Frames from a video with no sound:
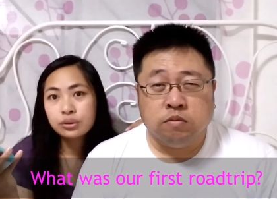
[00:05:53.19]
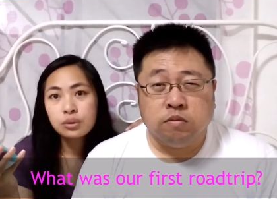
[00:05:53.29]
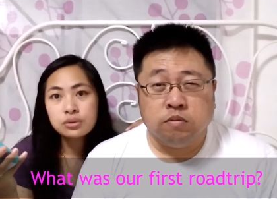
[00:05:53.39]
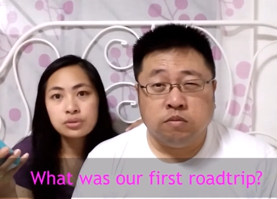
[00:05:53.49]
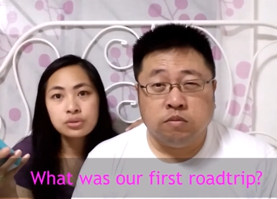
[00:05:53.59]

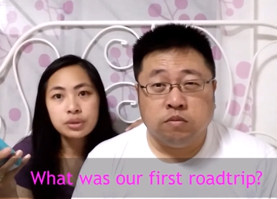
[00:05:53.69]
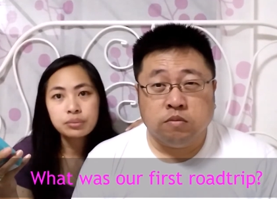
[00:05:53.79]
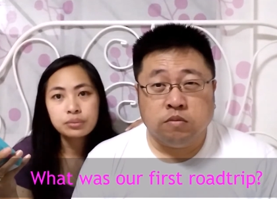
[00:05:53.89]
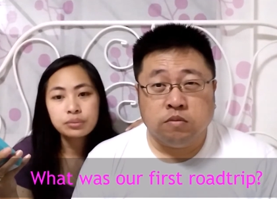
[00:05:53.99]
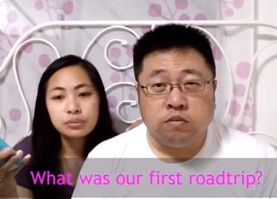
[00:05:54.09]
Speaker 1: Road trip
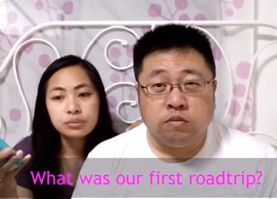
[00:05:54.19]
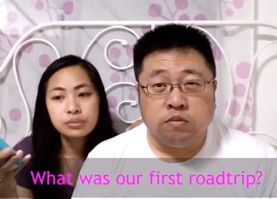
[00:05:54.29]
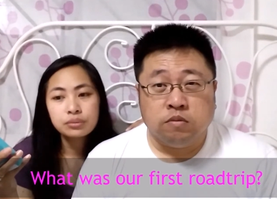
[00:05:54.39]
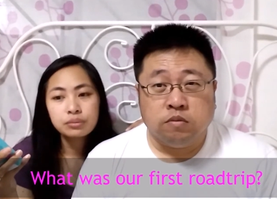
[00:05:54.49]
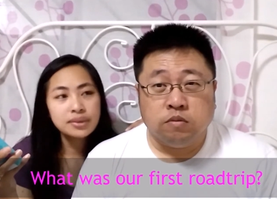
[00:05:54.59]

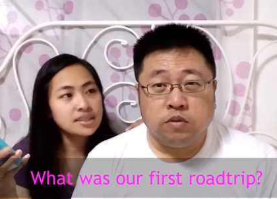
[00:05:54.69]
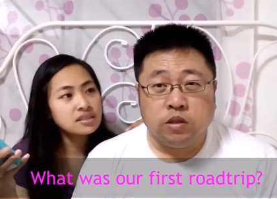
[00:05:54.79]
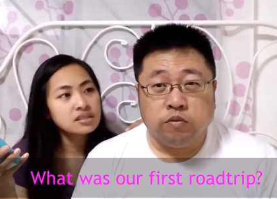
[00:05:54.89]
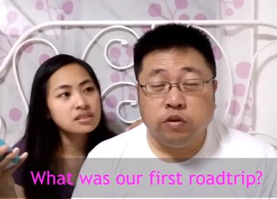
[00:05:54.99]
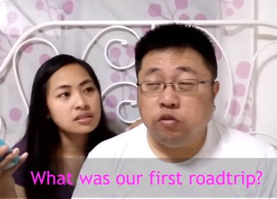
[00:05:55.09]

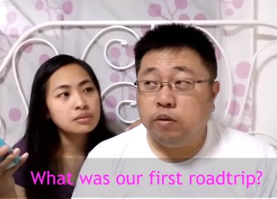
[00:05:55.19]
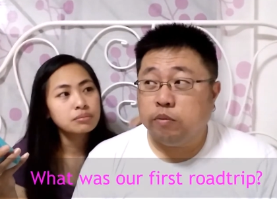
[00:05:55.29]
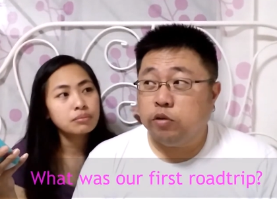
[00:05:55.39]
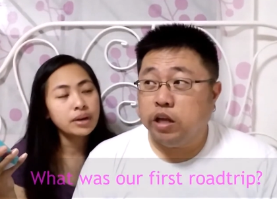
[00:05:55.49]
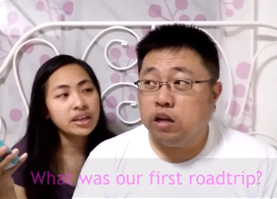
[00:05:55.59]
means first trip
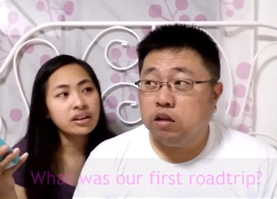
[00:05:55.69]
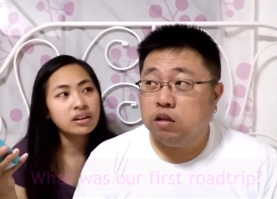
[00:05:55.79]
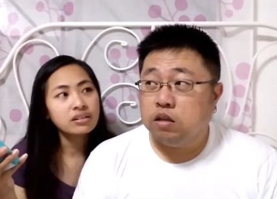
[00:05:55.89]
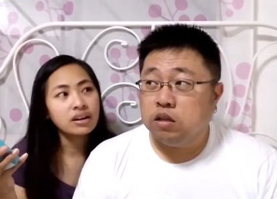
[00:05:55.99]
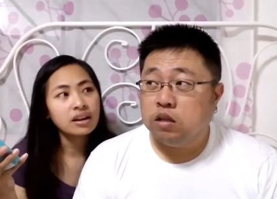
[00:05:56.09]
up together. By
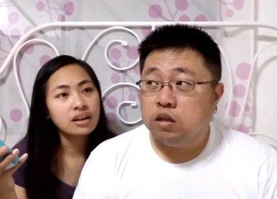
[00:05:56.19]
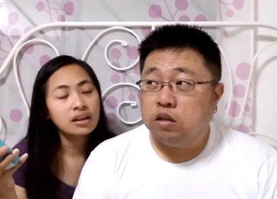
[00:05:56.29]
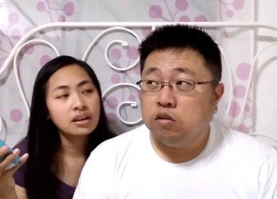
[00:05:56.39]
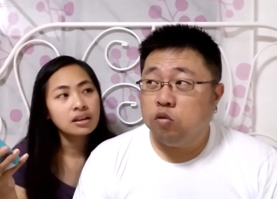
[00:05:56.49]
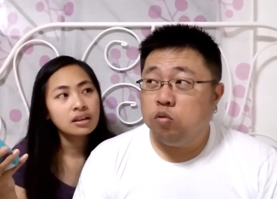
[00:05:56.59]
car.
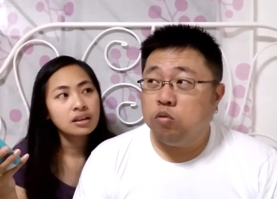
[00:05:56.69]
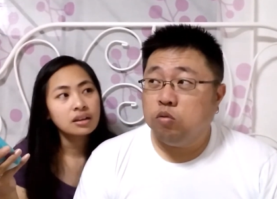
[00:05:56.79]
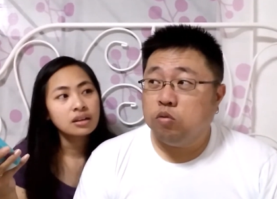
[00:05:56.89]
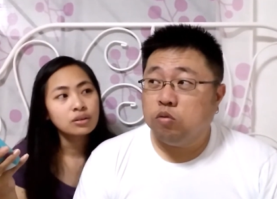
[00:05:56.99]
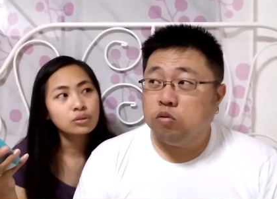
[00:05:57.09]
Speaker 2: No.
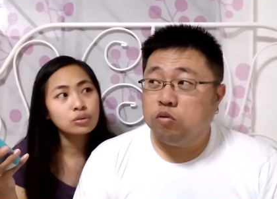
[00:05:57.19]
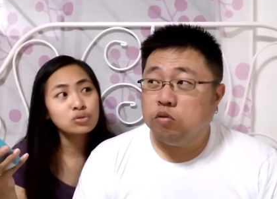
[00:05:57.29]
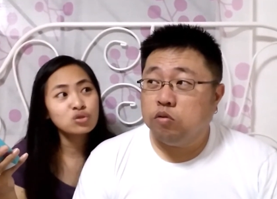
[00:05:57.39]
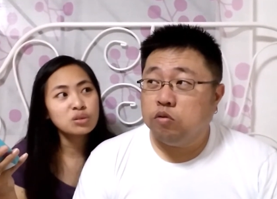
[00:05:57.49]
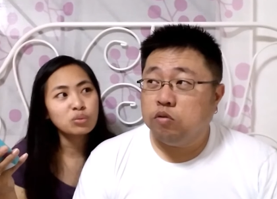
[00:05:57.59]

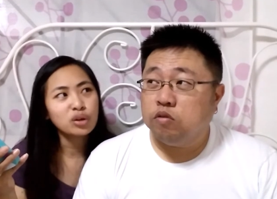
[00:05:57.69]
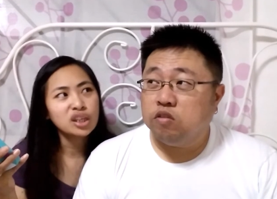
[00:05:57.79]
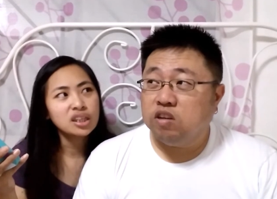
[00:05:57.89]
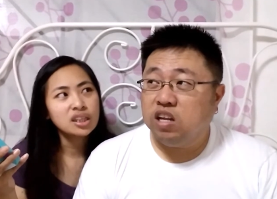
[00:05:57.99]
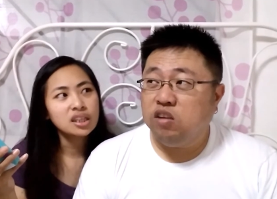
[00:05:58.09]
Speaker 1: Road trip
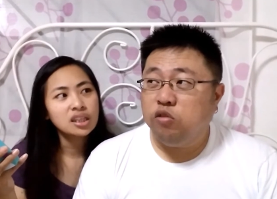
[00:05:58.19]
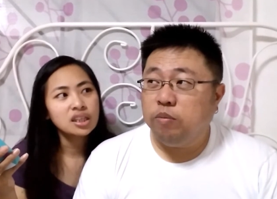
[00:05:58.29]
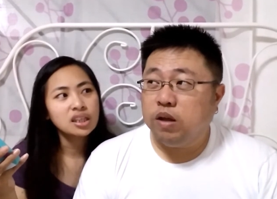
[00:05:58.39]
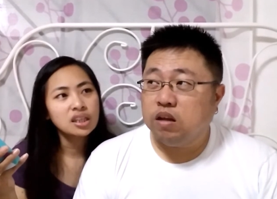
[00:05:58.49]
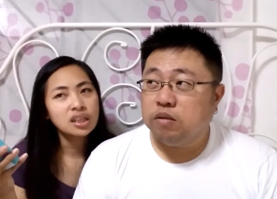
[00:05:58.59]
what?
Speaker 2: Any
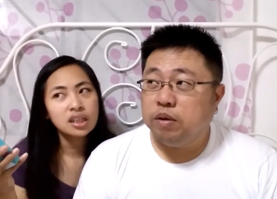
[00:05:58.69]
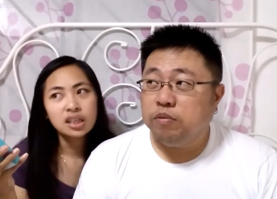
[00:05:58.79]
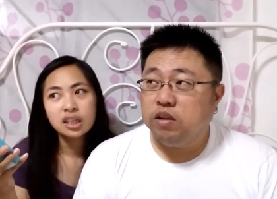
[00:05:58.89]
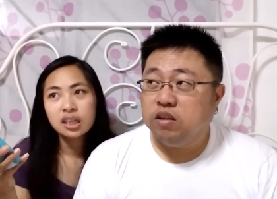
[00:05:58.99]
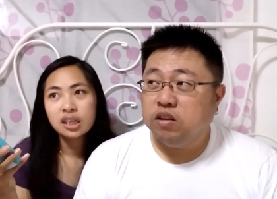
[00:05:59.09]
trip lah,
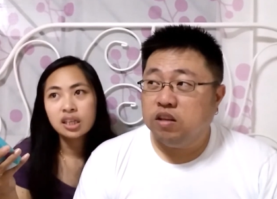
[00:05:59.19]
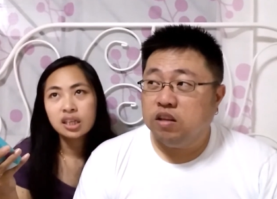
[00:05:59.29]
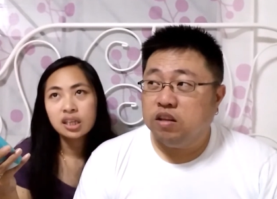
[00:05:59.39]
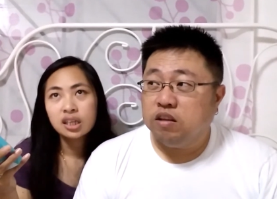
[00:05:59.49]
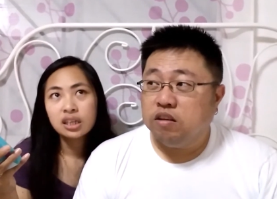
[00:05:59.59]
maybe.
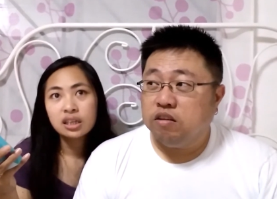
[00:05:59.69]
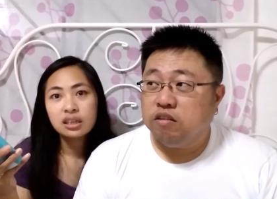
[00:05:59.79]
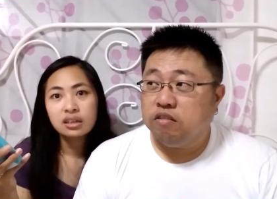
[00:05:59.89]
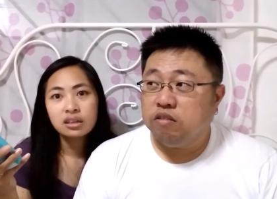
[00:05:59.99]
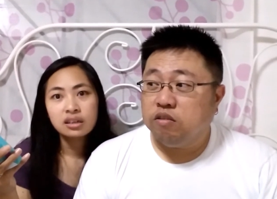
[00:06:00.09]

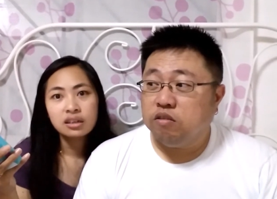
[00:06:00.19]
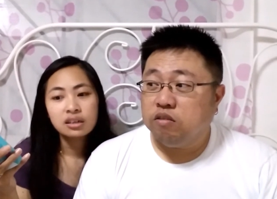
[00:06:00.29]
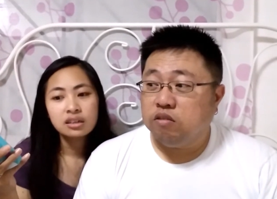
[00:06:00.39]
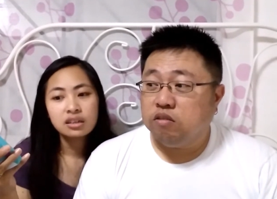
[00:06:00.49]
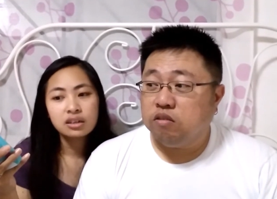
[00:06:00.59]

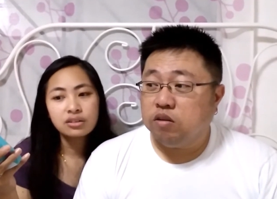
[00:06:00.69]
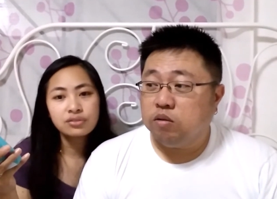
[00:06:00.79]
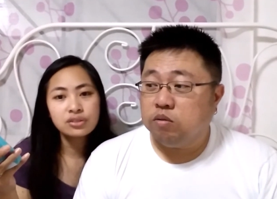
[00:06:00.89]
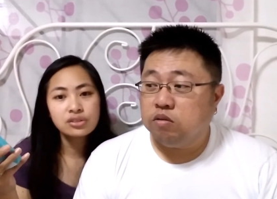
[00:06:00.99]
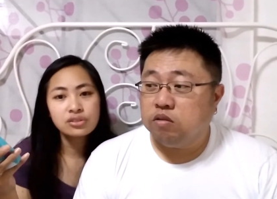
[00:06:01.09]
Uh,
Speaker 1: Our
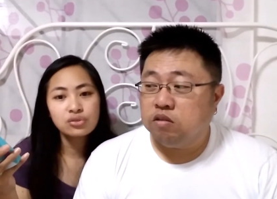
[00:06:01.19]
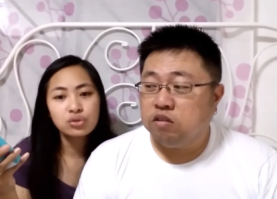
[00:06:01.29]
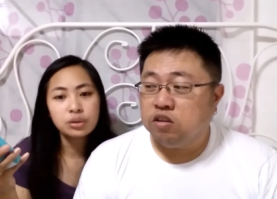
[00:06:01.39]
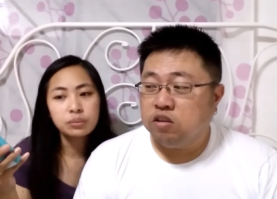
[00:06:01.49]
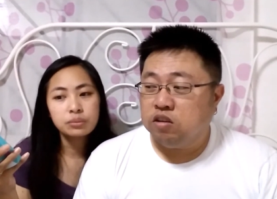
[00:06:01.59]
first
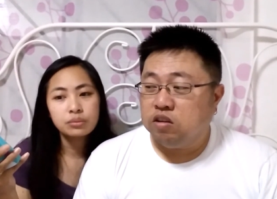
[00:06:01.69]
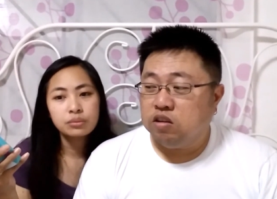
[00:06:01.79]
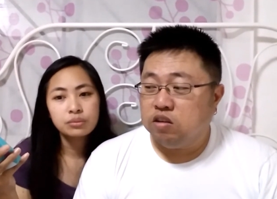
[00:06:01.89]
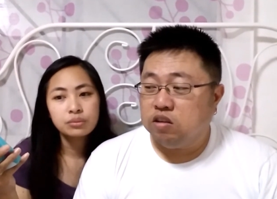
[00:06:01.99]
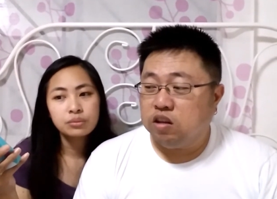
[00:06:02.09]
trip.
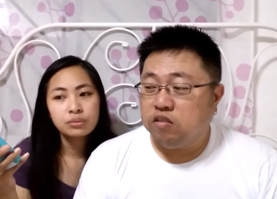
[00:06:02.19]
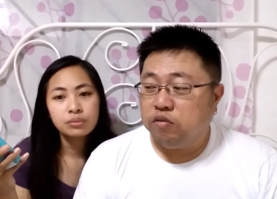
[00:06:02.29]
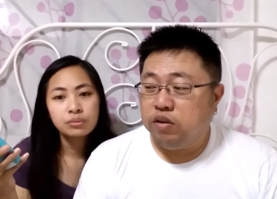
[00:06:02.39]
Speaker 2: Does the